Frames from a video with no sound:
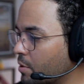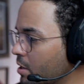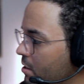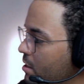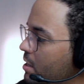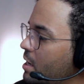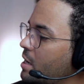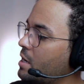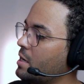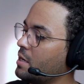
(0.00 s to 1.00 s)
here,
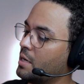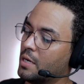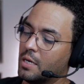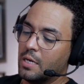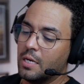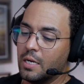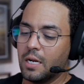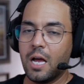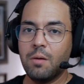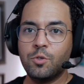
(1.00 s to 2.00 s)
and
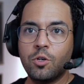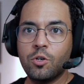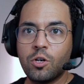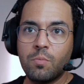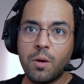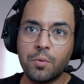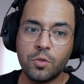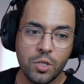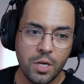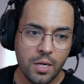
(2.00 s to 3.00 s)
I'm sure you're going to be able to
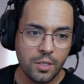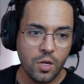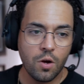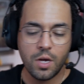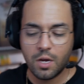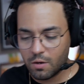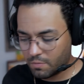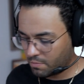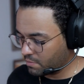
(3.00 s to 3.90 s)
see it. So here,